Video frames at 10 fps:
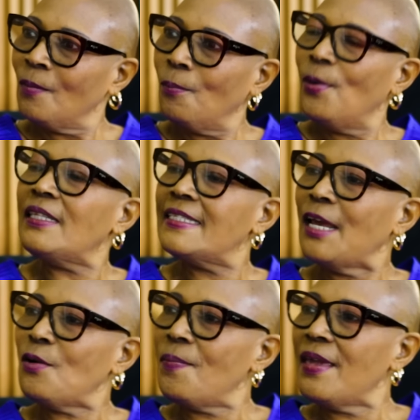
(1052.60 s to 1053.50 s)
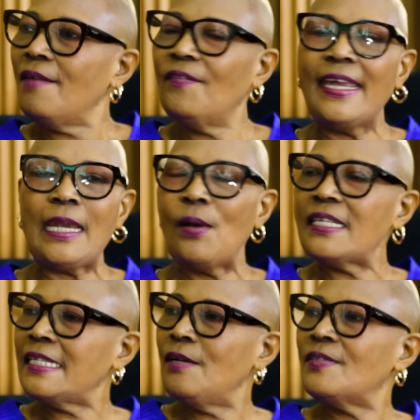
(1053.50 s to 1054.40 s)
Both ZANU-PF and
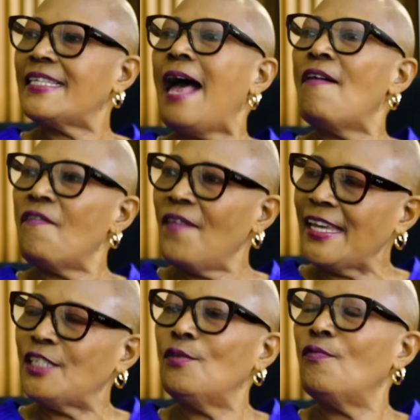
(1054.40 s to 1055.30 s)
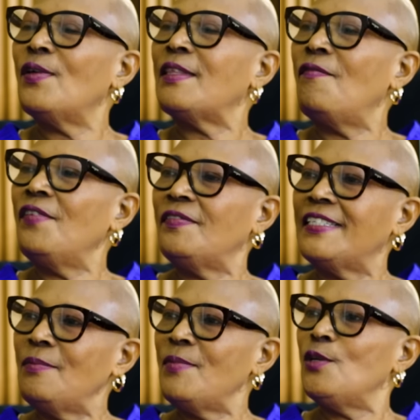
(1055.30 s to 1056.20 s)
ourselves are fighting for the
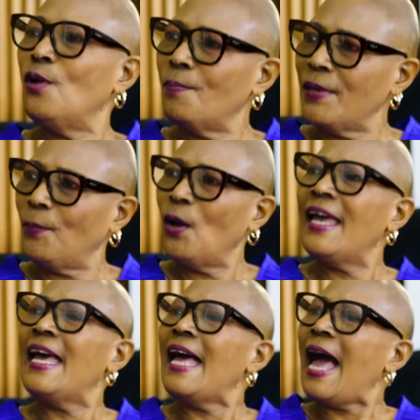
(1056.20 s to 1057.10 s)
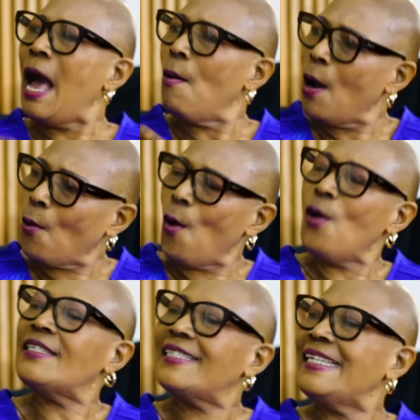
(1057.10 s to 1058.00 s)
15 million people. Yeah. Our
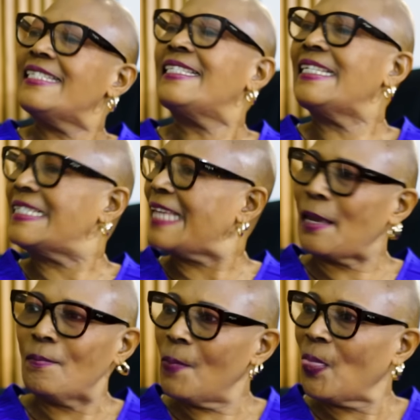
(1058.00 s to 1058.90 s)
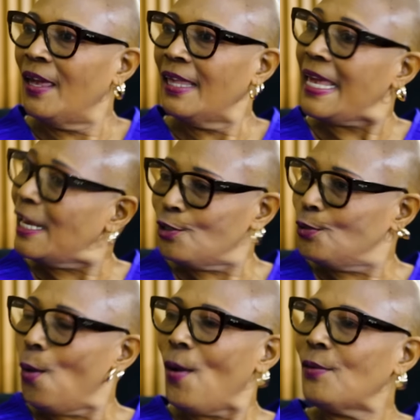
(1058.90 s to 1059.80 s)
cause is the same. There is
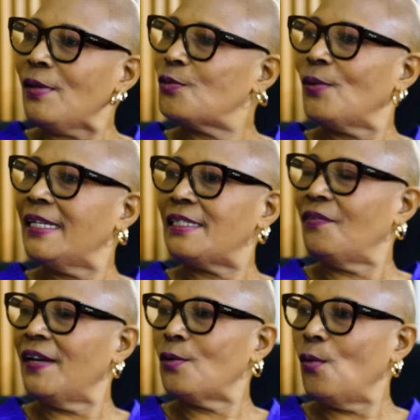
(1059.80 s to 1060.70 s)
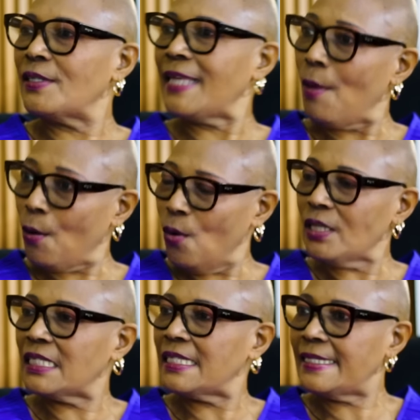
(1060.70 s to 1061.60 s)
no one who has got a different cause. Our
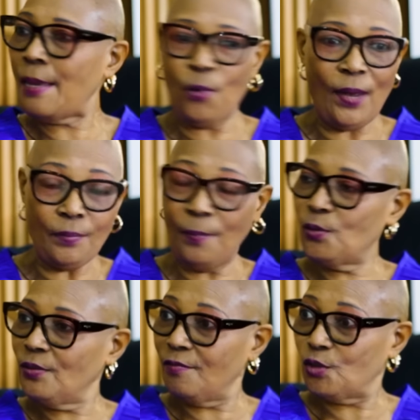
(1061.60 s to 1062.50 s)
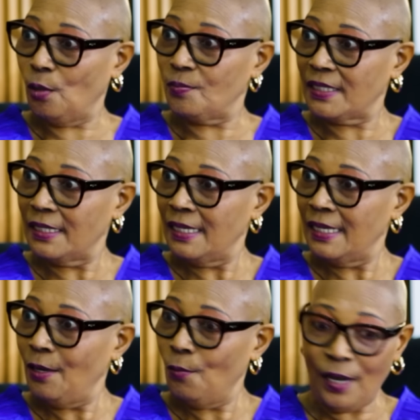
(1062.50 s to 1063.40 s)
cause is the same. We want people to have jobs.
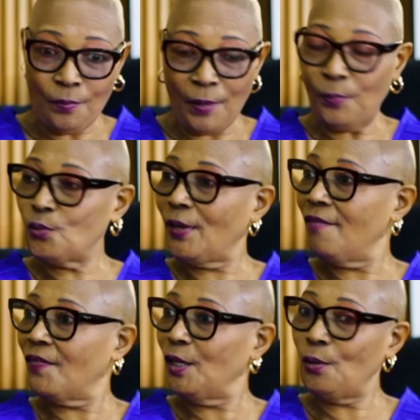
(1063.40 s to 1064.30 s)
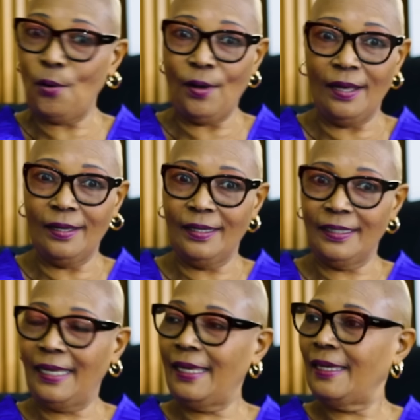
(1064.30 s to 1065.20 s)
We want people to have,
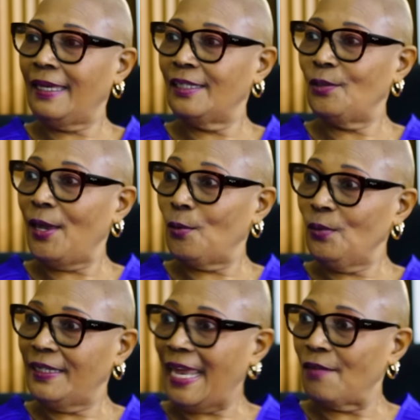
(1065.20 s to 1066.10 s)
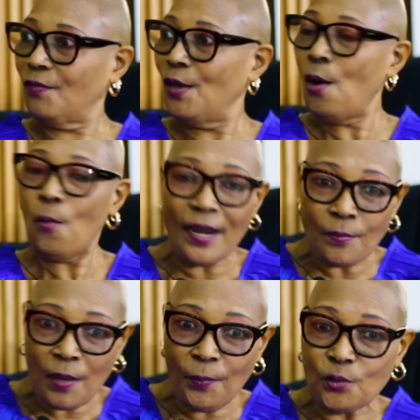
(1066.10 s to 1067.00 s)
a good life. We
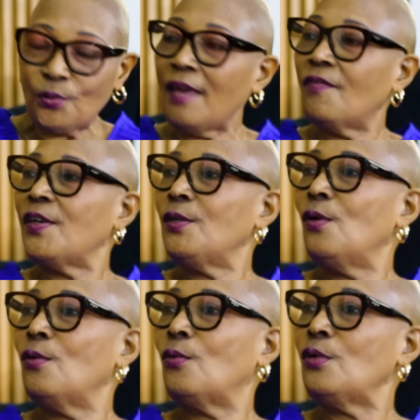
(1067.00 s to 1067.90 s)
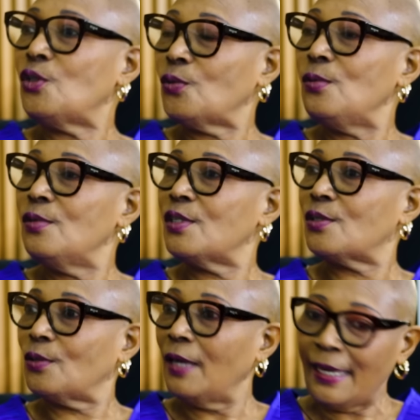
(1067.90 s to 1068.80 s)
want people to have, good
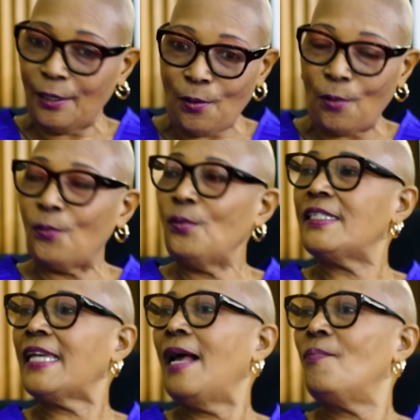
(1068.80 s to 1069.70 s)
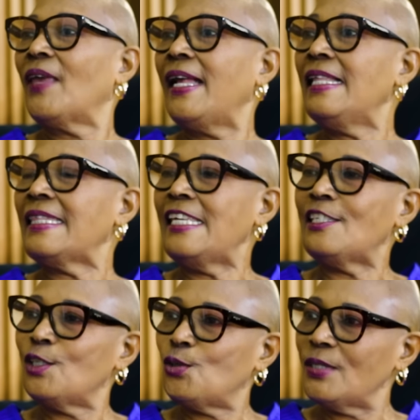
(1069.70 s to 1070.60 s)
schools, good health
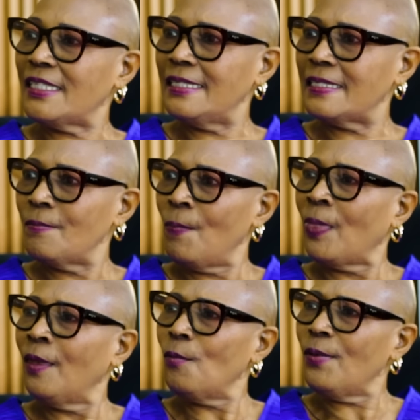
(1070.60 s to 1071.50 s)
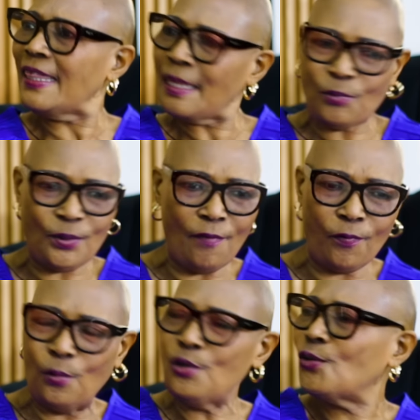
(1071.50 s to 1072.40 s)
institutions. We want them to
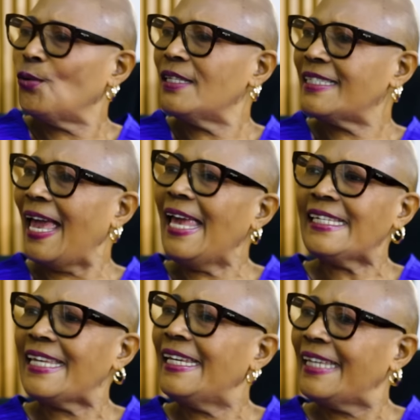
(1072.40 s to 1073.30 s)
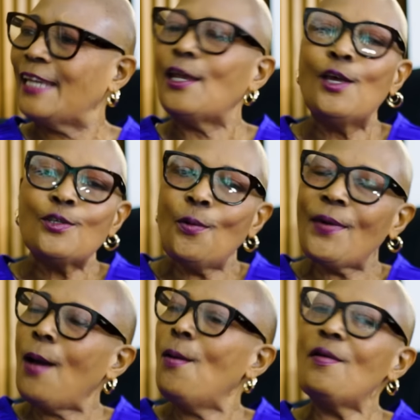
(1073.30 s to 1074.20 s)
have good roads and. So
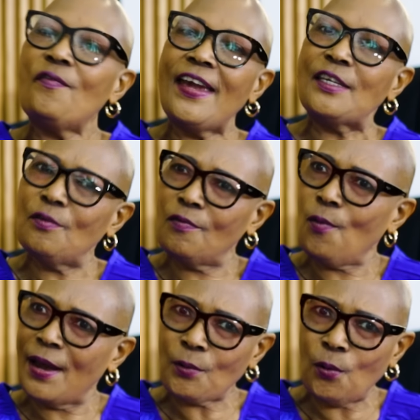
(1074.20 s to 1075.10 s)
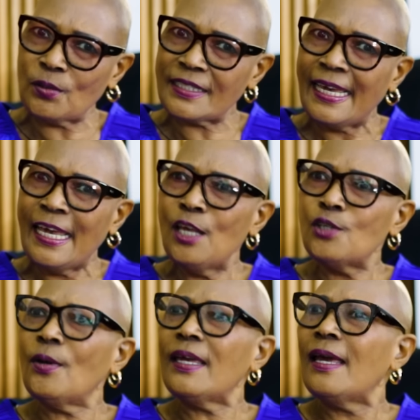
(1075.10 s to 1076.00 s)
we are all fighting for one cause.
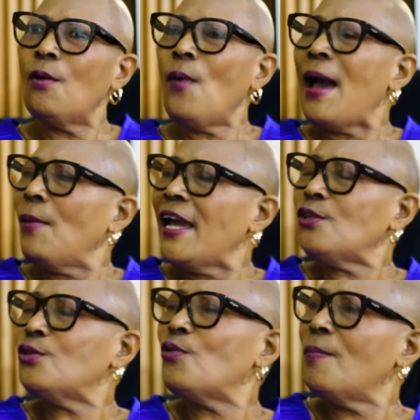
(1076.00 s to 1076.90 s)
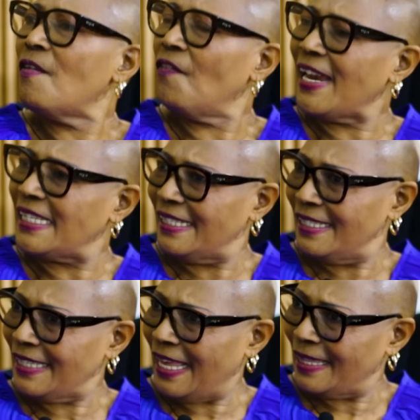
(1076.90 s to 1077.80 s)
So why should we be fighting
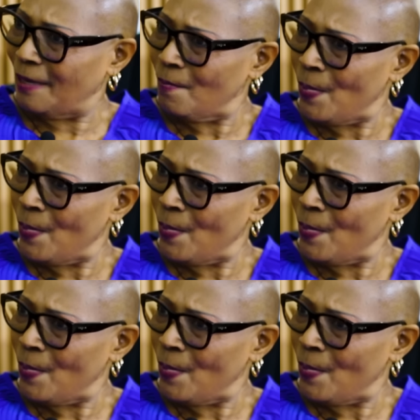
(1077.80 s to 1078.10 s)
each other?